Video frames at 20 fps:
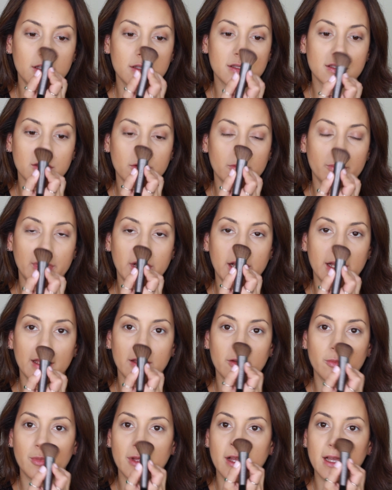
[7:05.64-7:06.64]
So by
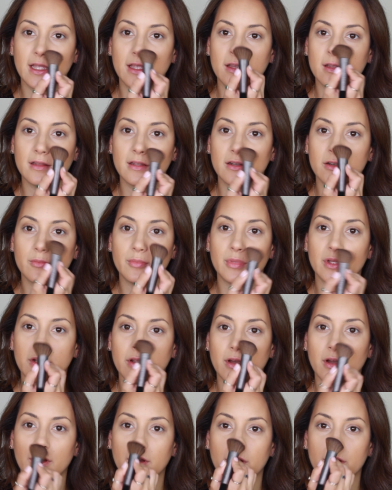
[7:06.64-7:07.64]
applying a little bit
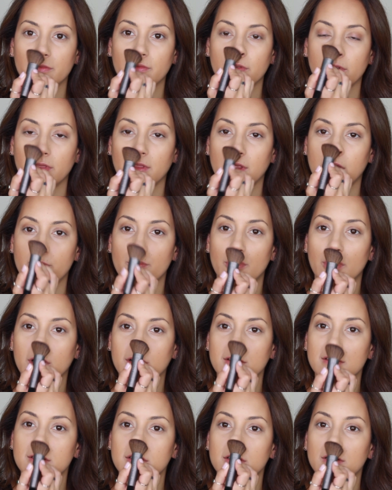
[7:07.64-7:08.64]
of the
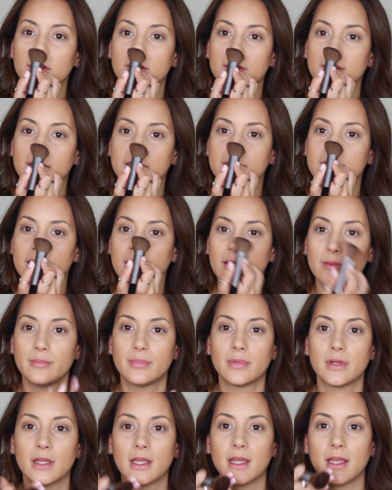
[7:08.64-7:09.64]
bronzer on the tip,
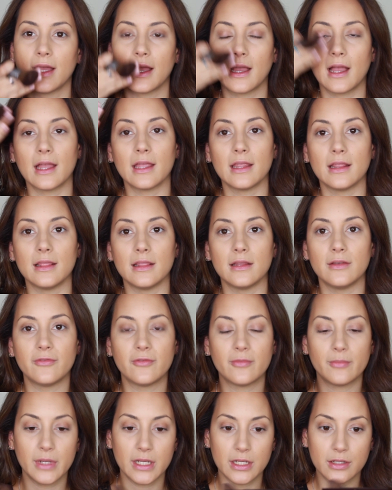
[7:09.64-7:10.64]
I
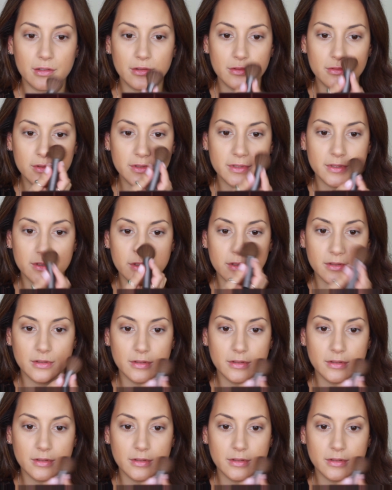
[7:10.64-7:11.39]
lift my nose.